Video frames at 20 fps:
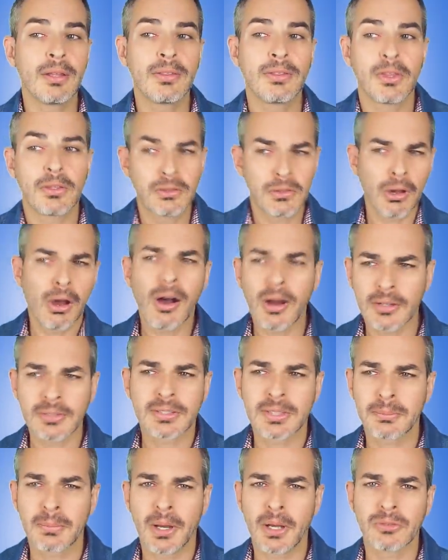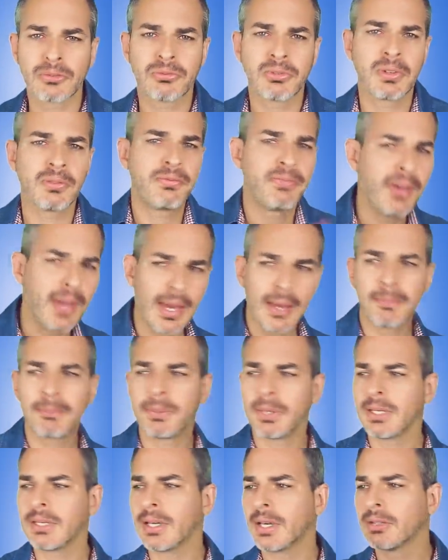the talks about
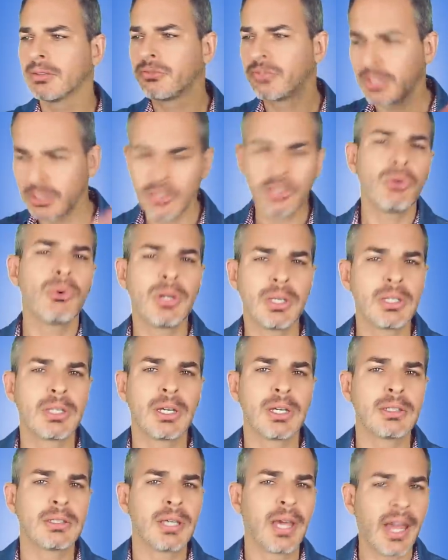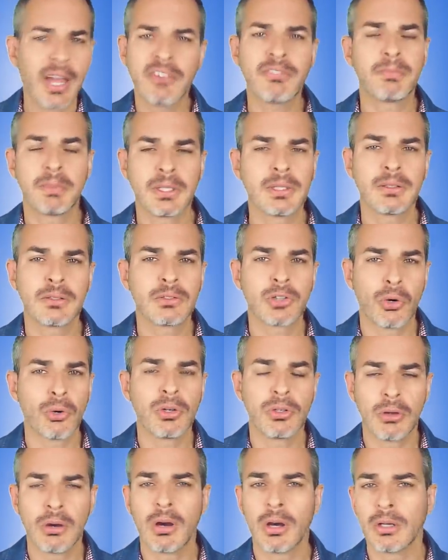revamping and renewing it have been
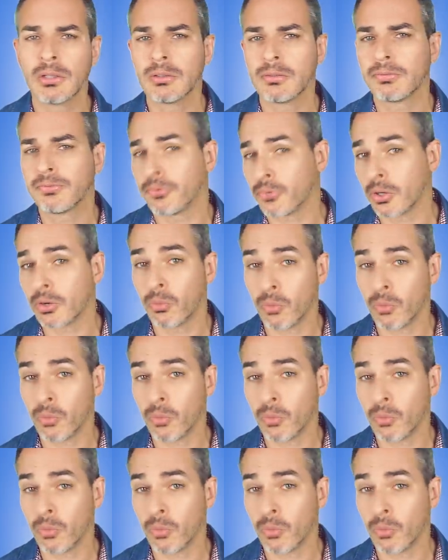going on for a